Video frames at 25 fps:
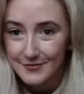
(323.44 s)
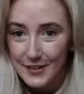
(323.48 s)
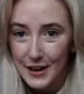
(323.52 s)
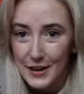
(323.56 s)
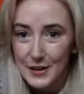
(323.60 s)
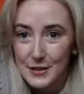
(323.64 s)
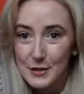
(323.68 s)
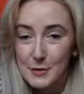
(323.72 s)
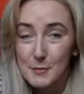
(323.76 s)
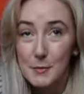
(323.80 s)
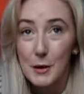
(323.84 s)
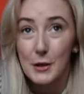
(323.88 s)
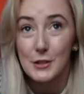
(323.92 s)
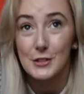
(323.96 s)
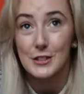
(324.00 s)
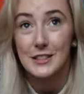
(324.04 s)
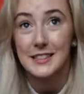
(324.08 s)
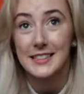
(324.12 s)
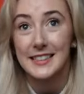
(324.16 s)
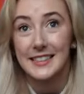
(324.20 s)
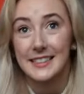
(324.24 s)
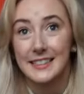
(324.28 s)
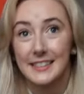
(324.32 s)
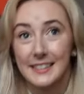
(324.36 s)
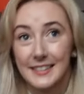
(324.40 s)
random, but I just
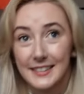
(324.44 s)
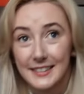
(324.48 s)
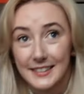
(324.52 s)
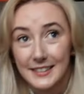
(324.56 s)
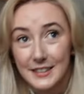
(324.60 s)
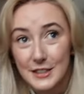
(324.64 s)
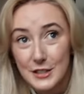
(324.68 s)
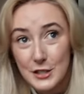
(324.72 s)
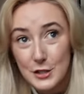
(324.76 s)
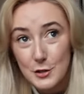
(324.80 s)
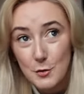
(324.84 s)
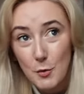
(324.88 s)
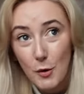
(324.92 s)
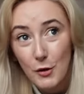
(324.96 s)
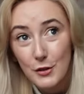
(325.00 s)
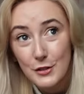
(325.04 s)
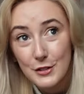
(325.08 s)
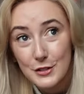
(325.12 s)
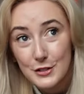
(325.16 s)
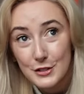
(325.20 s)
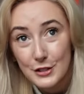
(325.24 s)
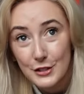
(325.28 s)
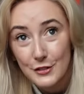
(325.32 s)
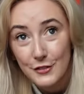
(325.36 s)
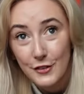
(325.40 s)
seen the
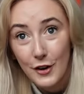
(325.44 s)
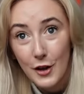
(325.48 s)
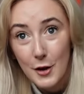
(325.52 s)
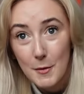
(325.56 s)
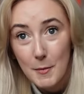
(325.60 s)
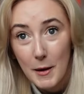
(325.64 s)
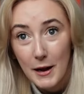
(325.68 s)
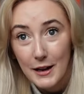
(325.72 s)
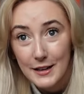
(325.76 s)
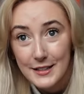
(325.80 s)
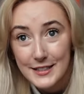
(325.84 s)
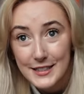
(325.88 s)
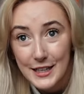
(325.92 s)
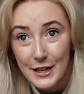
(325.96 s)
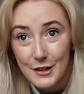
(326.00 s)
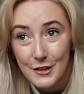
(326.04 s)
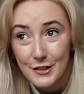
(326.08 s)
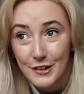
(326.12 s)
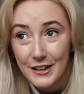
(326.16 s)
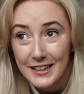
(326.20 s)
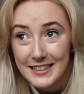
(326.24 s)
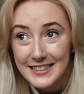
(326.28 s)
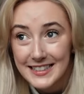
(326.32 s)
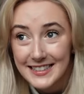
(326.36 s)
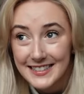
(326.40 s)
swans just fly past. How
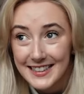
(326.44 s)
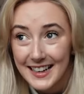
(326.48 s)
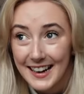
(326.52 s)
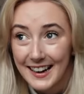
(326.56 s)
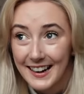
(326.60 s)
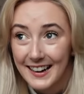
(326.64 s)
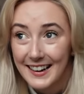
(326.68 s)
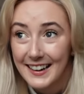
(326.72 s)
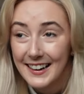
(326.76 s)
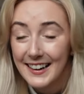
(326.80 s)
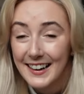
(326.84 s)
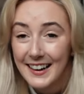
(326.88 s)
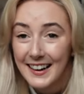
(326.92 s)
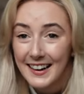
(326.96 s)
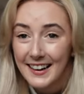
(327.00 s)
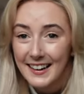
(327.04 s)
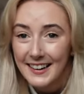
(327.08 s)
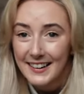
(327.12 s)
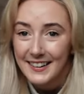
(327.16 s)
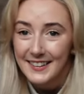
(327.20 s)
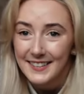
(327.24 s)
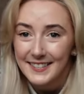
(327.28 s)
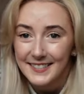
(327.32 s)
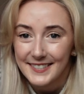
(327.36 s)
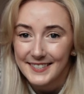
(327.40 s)
crazy is that?
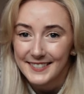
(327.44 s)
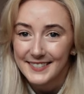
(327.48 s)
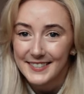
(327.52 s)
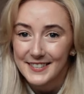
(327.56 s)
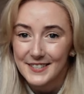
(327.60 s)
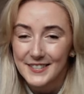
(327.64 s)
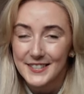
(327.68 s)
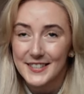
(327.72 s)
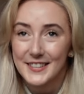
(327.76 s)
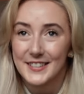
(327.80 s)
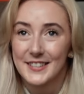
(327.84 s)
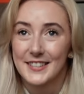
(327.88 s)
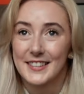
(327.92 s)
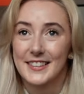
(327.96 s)
Oh, that was so